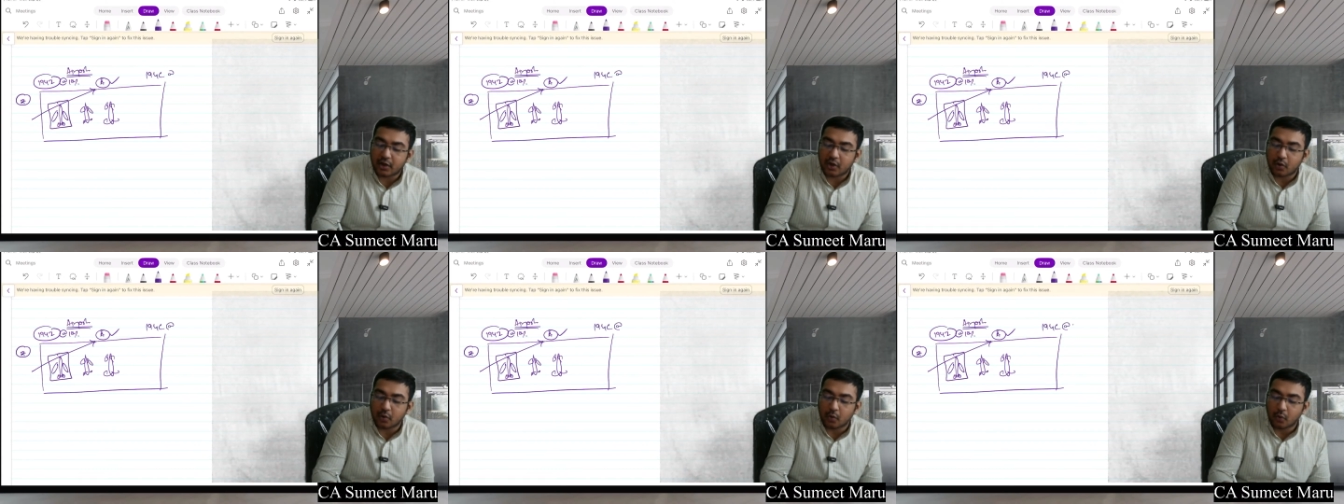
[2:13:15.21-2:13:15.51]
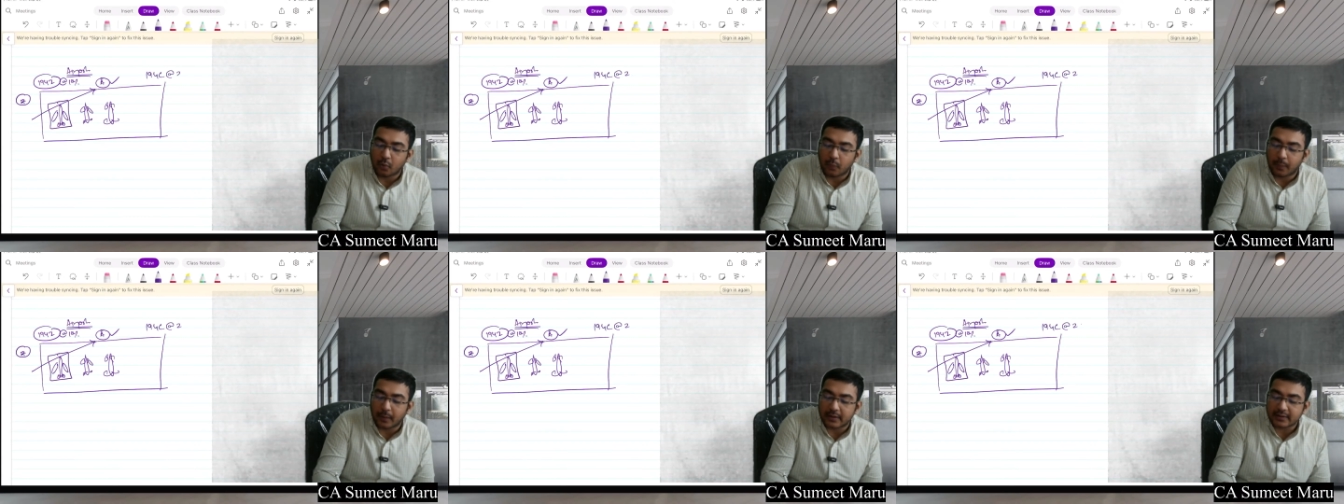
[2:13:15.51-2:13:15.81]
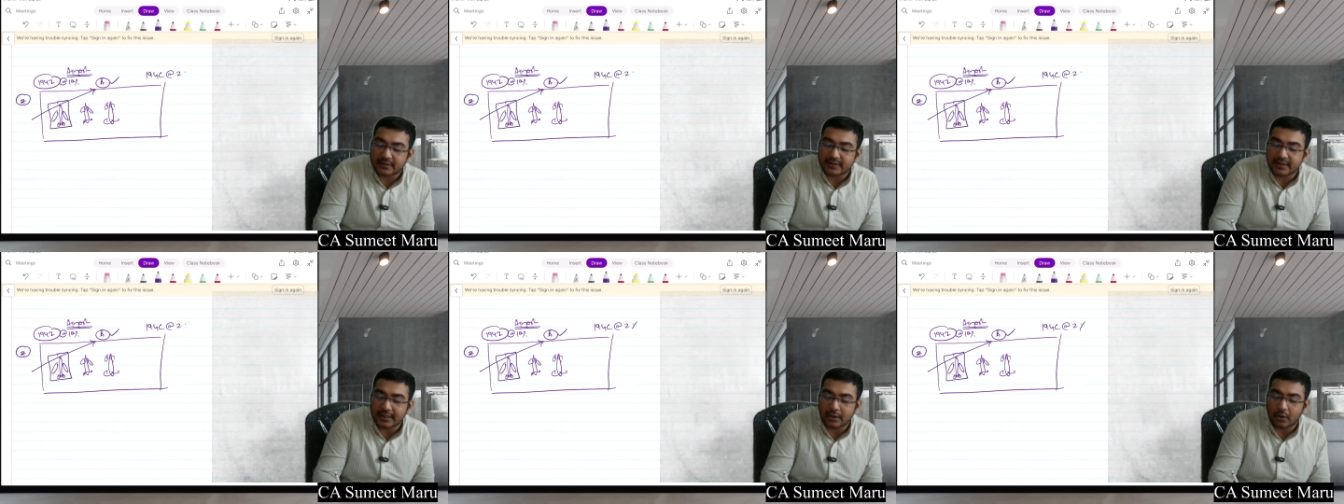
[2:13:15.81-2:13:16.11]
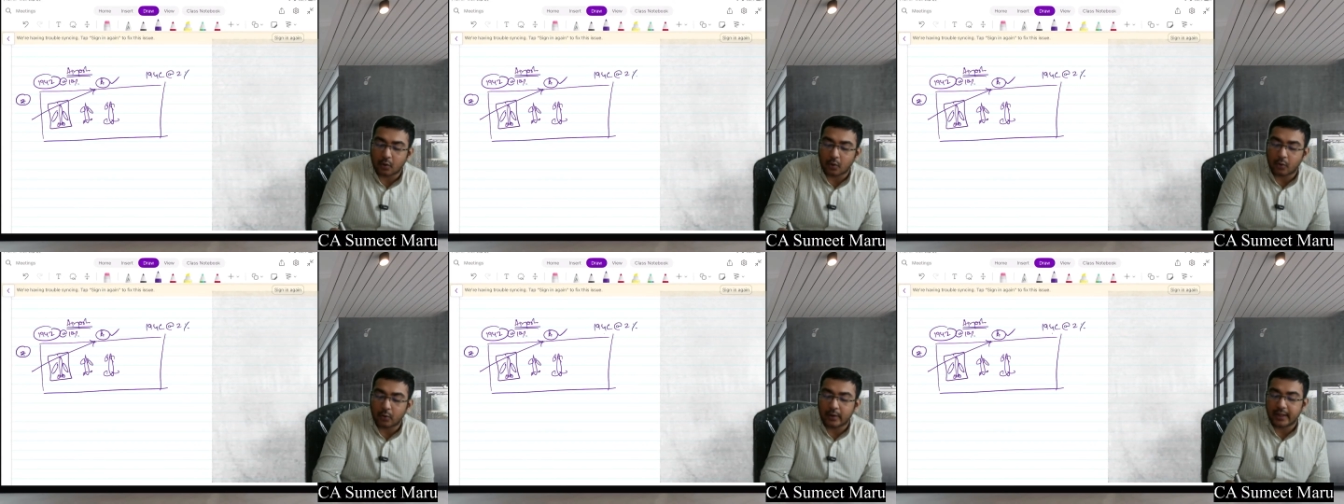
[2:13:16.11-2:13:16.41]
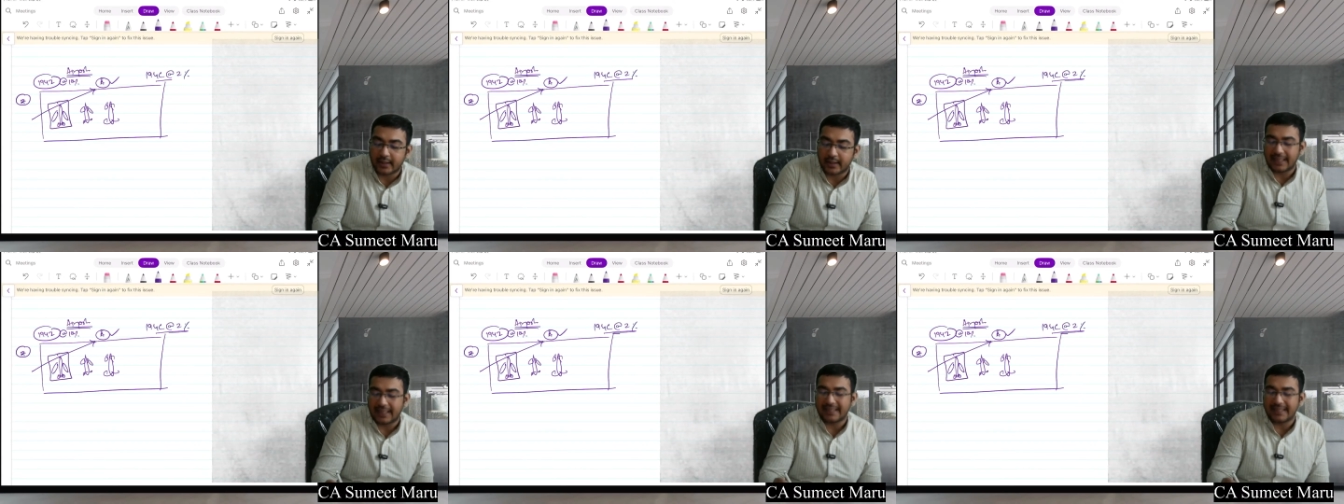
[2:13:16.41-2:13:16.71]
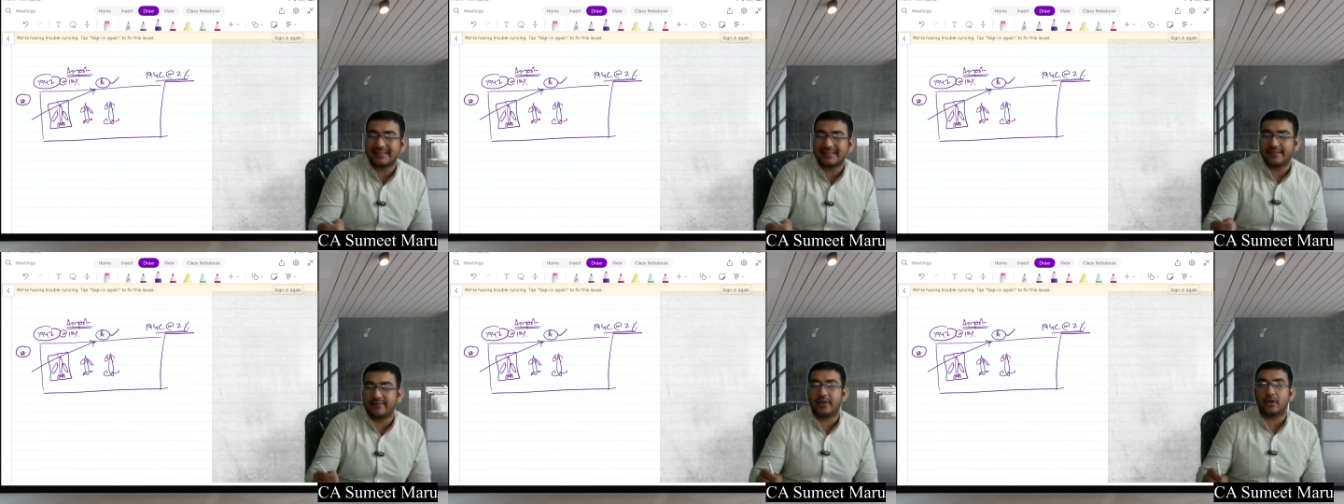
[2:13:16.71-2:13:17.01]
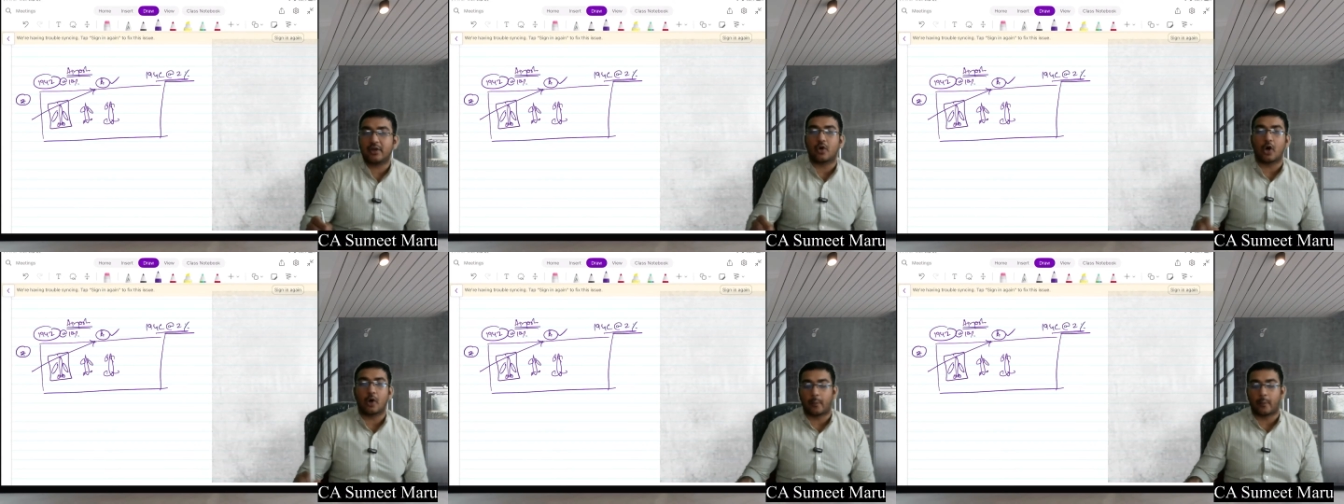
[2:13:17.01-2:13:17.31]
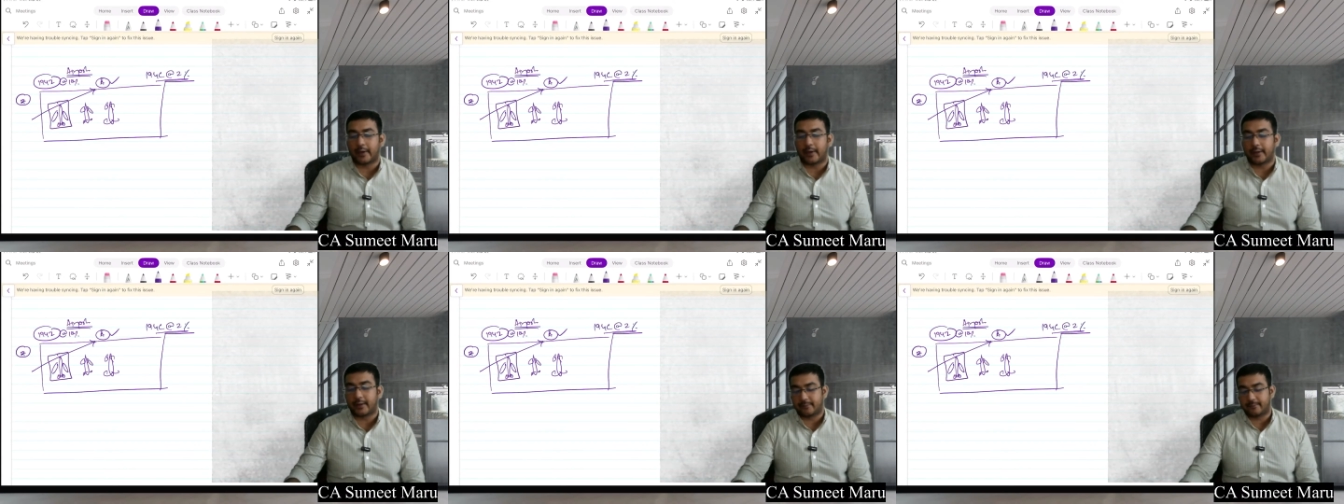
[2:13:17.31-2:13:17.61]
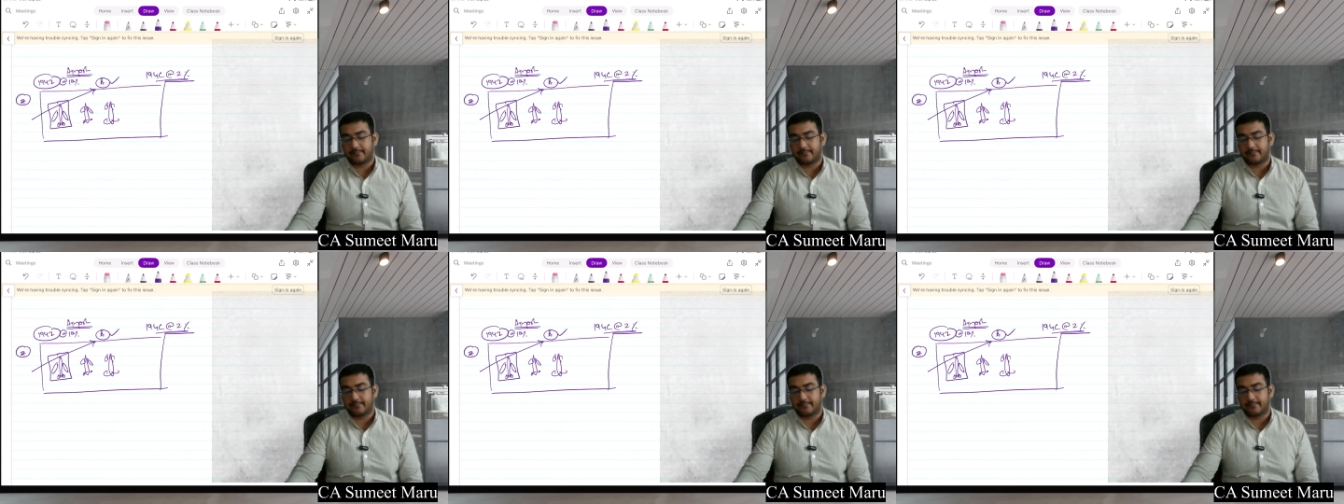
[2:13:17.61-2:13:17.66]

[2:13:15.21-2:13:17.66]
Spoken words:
2% only, as they were corporate.